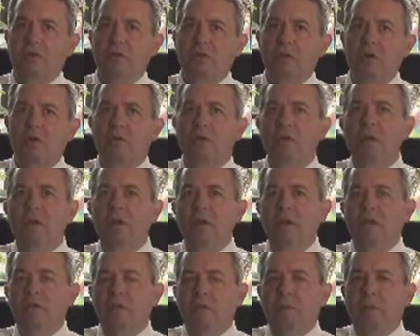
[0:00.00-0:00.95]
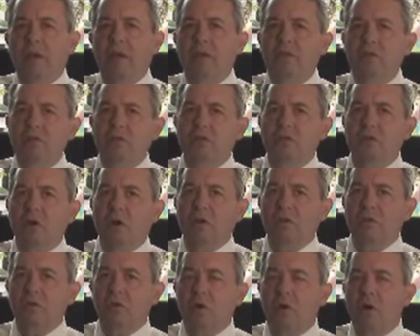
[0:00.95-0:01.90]
So if a patient
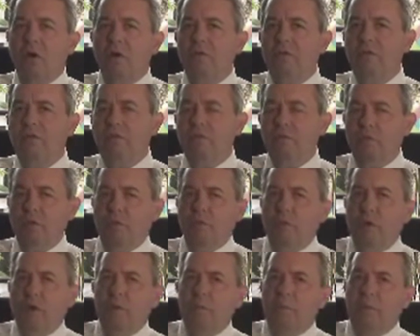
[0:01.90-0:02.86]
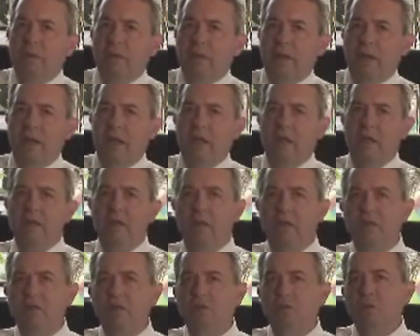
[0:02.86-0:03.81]
starts off with one plan and
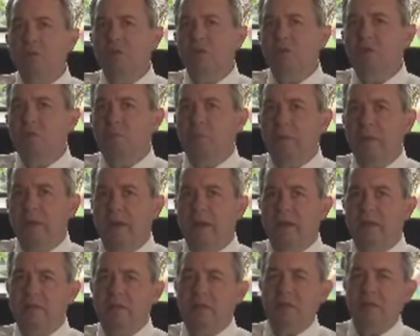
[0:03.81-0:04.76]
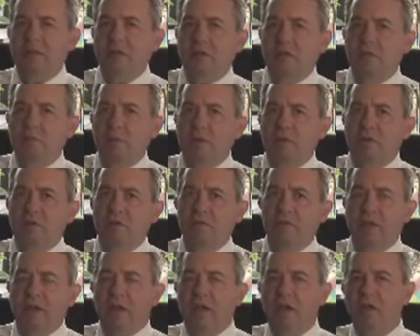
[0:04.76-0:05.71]
then switches plans at six months
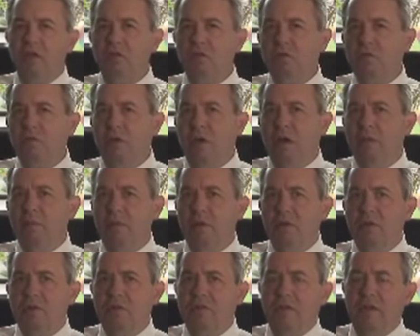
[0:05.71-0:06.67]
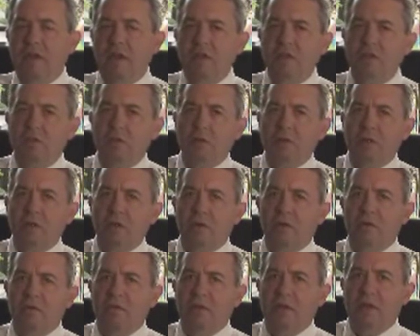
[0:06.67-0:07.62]
of age or nine months of age or a
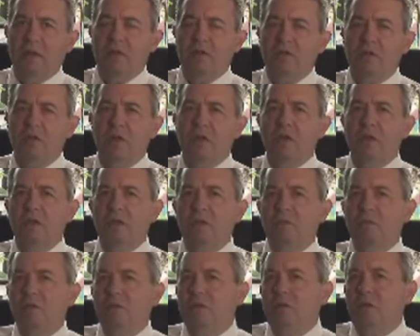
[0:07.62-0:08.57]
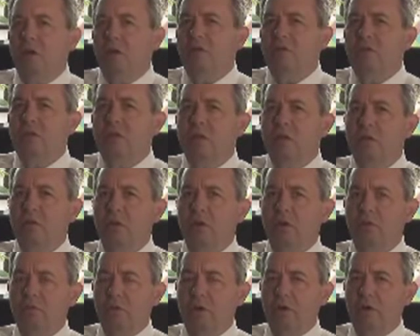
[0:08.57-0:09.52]
year of age, the results in the
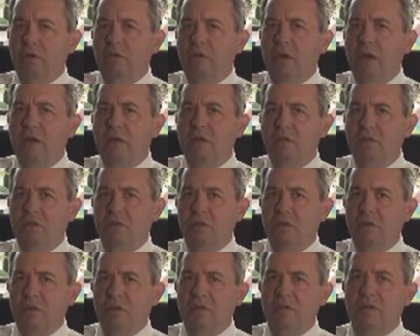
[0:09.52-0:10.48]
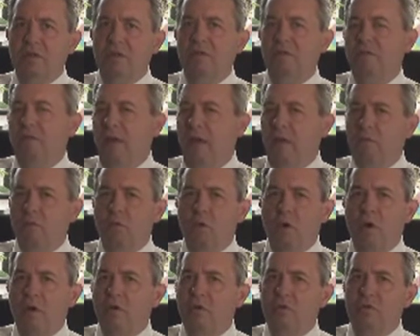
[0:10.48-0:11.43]
long run are not as good as if at
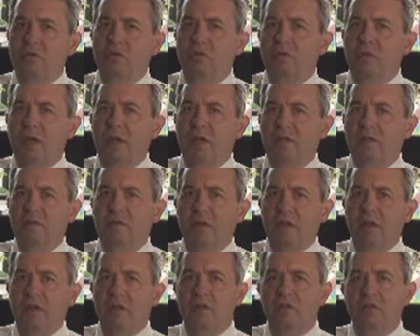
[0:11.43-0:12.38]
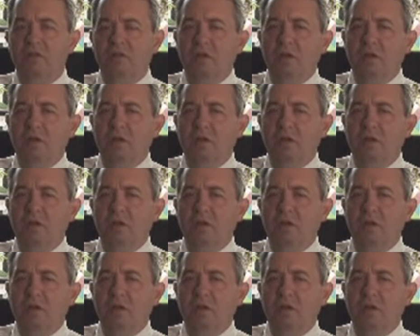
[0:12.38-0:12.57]
one or two days of age